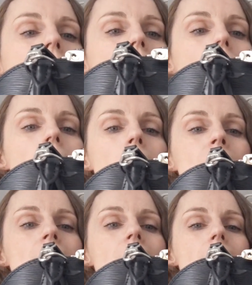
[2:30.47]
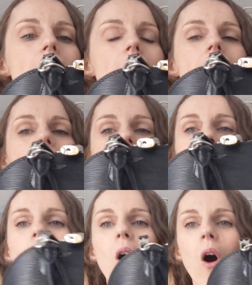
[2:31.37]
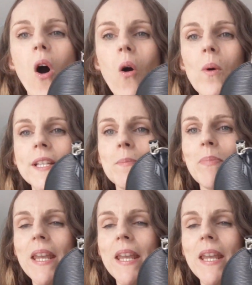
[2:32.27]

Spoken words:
I have always